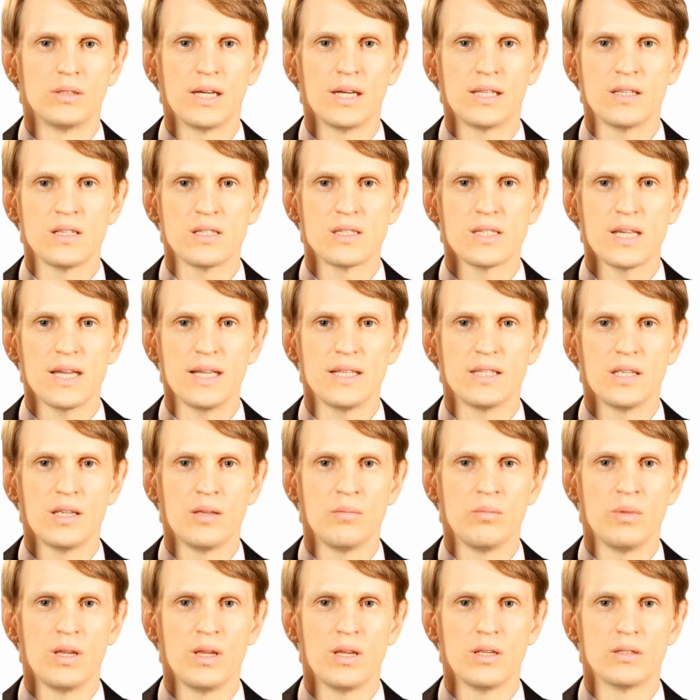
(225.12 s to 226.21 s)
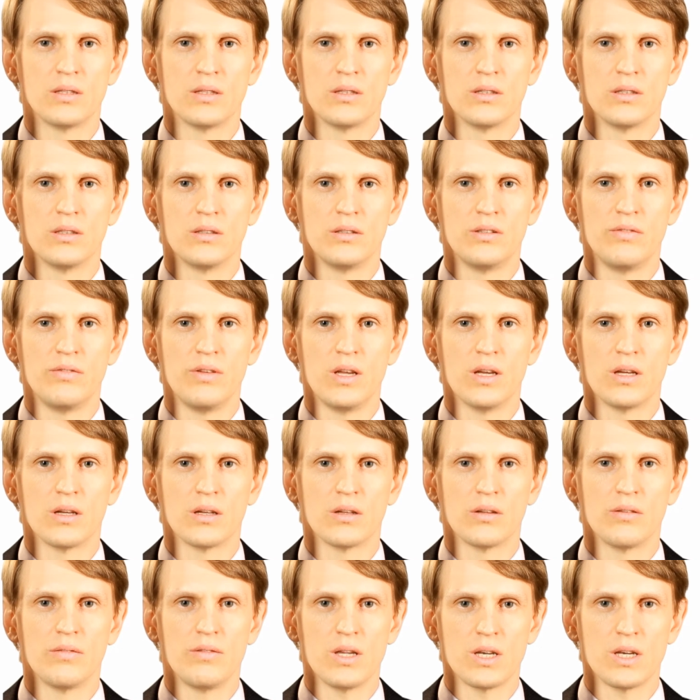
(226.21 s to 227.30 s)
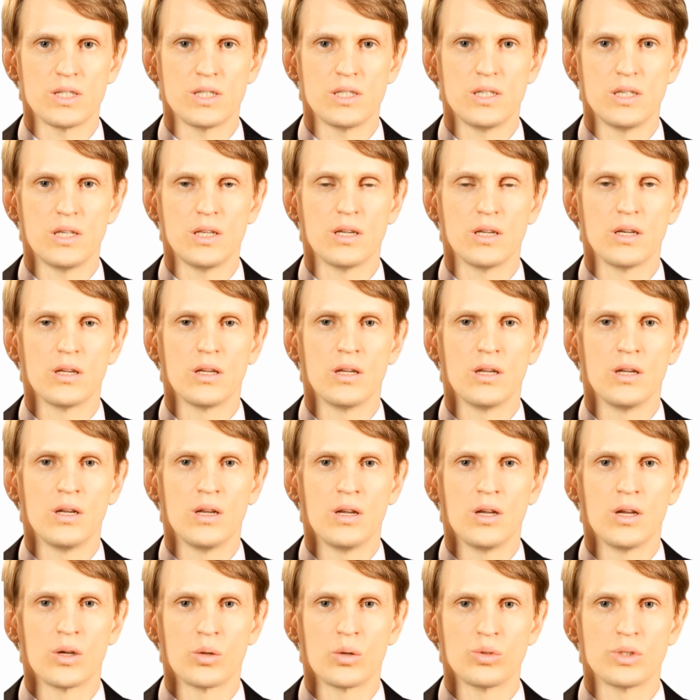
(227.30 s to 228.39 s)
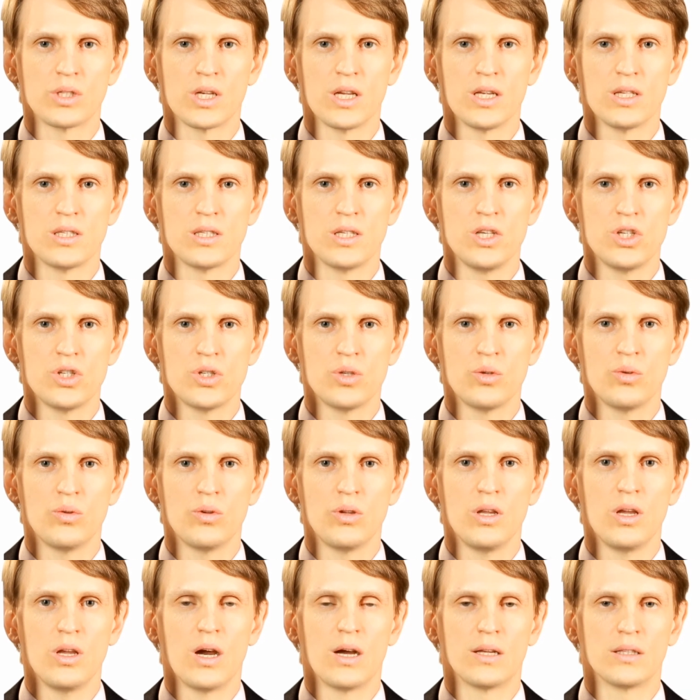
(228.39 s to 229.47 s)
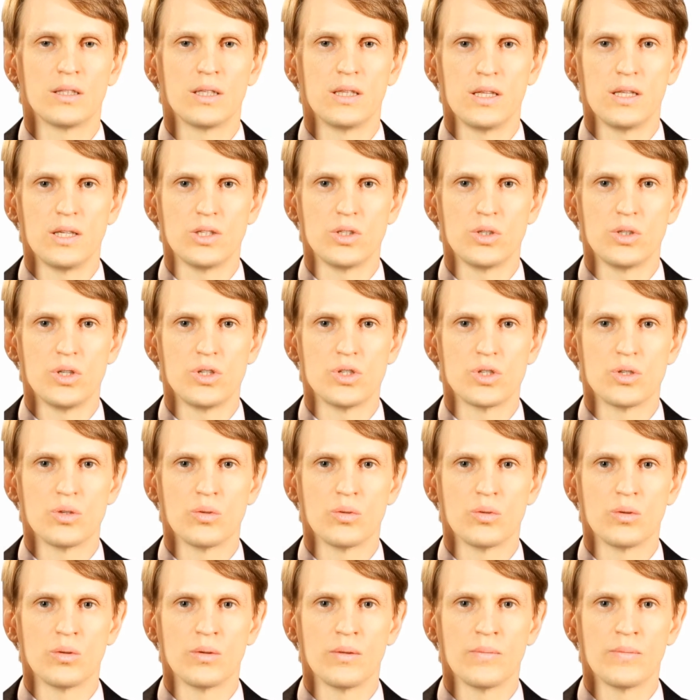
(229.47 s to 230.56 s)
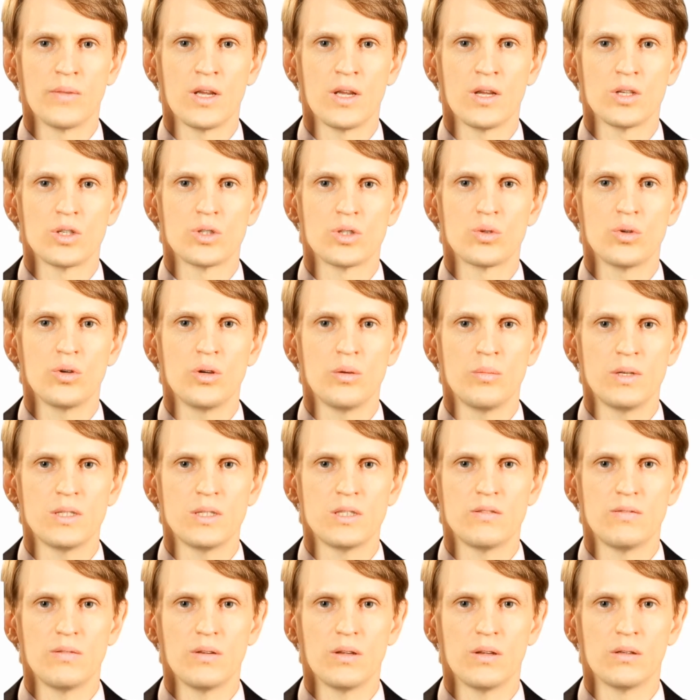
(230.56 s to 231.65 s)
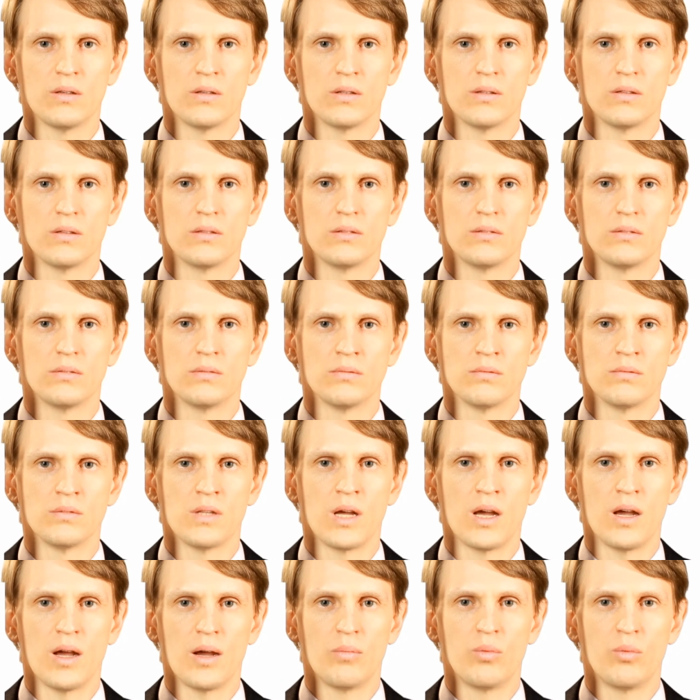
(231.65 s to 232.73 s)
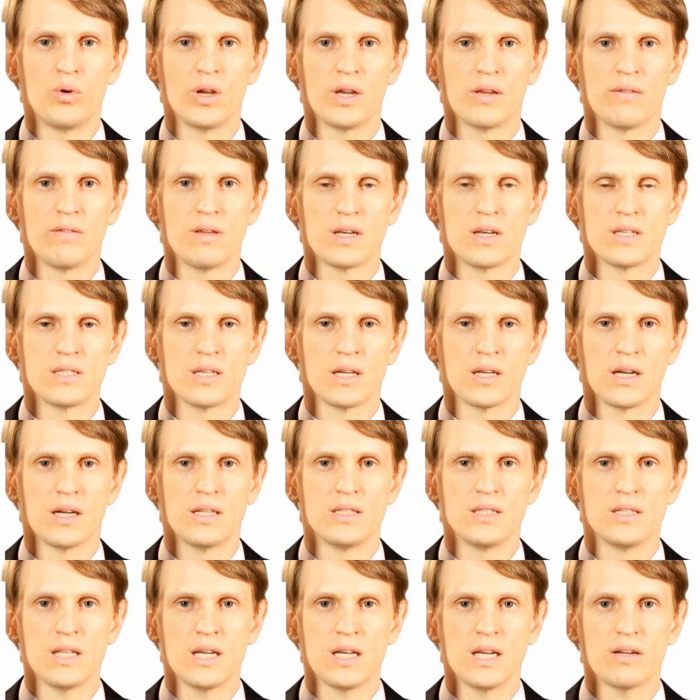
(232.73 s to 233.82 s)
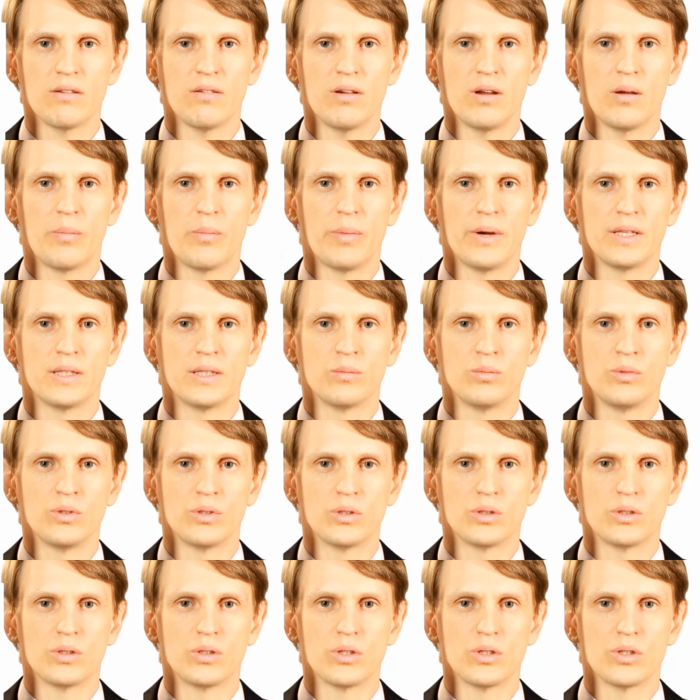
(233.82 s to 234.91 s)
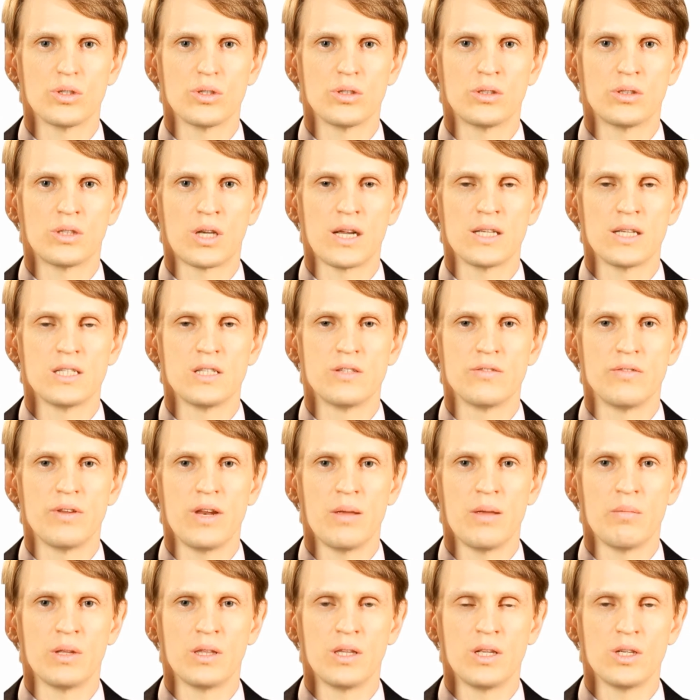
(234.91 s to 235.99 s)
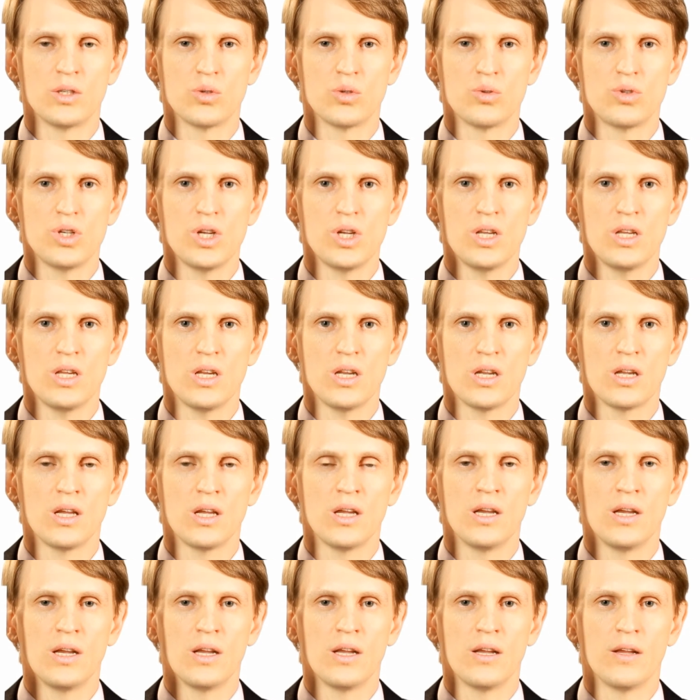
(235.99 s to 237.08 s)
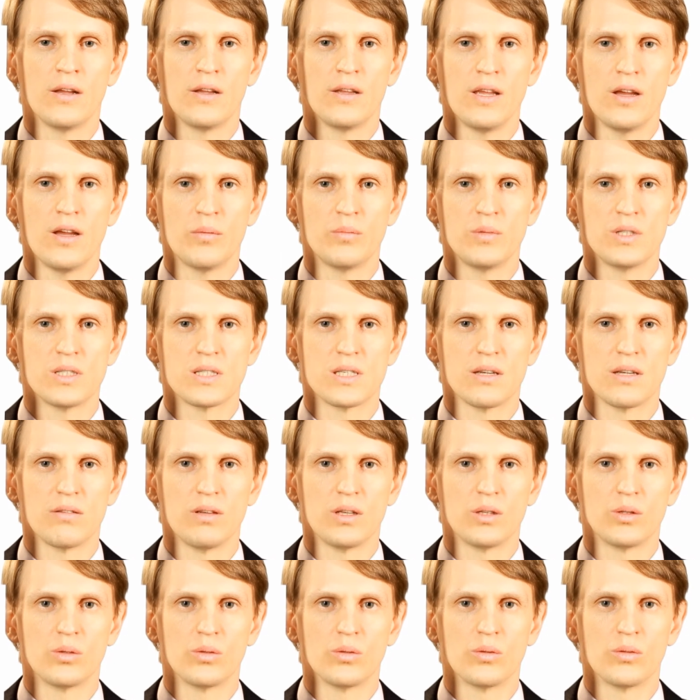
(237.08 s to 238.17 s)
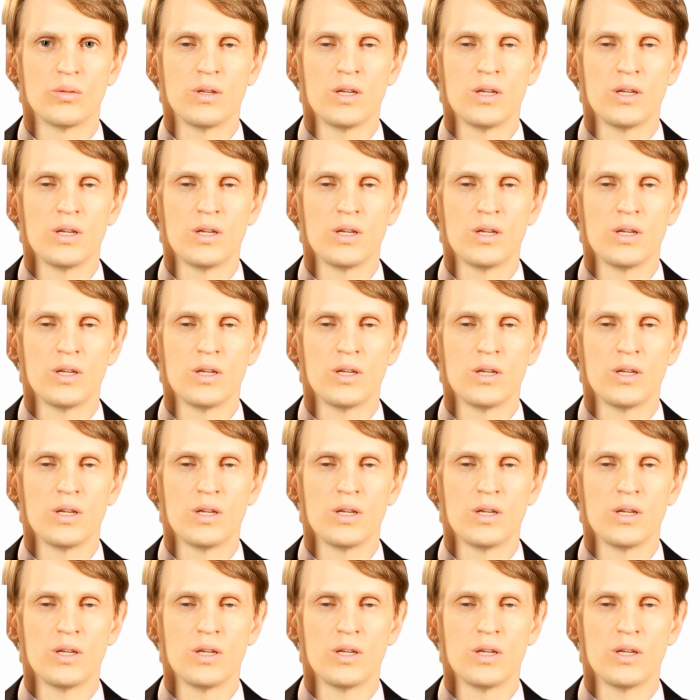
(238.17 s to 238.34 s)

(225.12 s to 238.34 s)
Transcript: To obtain full cost of the chosen equipment, please send your application to me, and I will forward the detailed price to you. My name is Roman Tsibulsky, and I'm the owner of this equipment catalog.